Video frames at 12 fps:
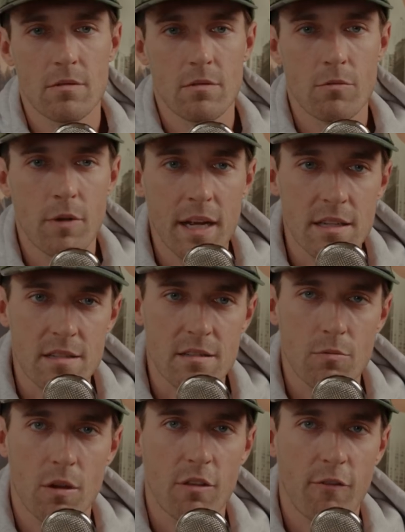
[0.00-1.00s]

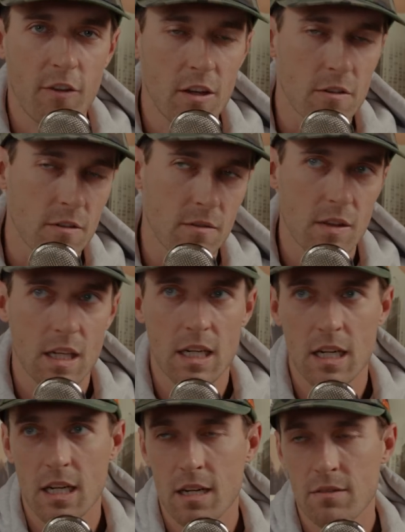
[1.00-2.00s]
race with feel,
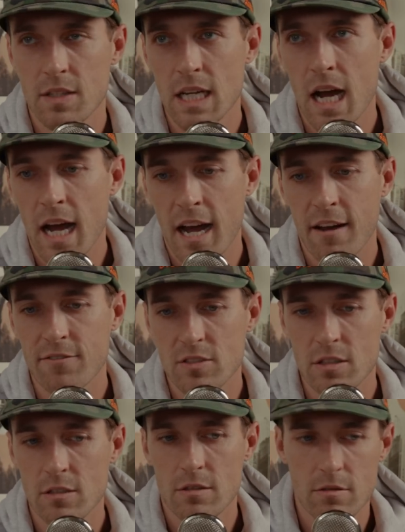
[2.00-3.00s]
not have
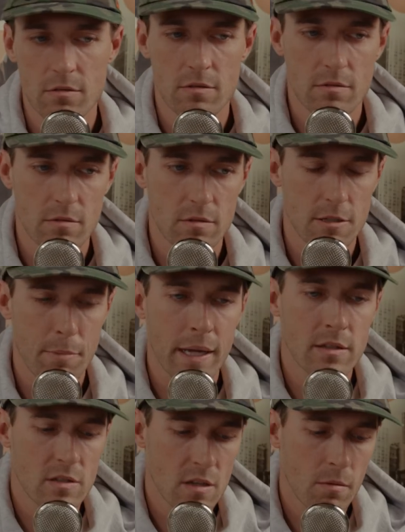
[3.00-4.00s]
to
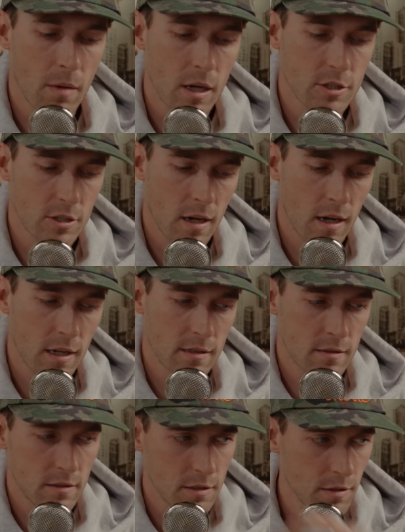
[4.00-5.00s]
depend so much
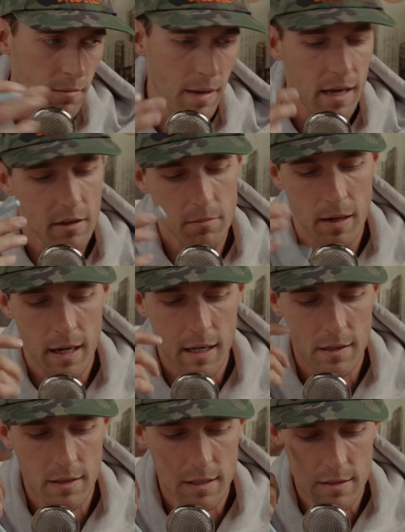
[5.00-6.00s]
on doing math in my
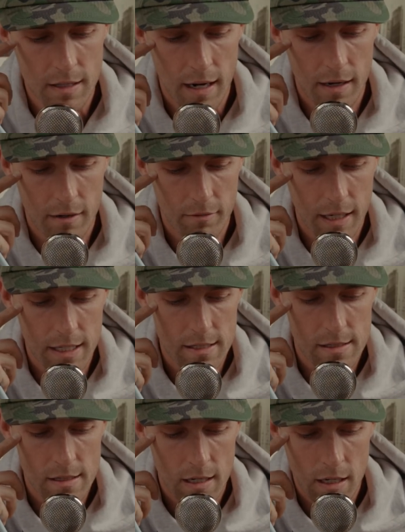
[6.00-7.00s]
head the entire
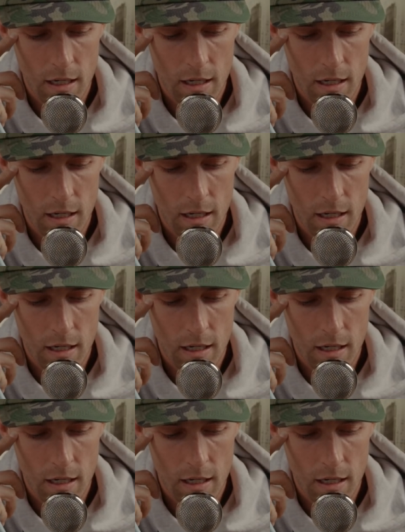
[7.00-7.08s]
race.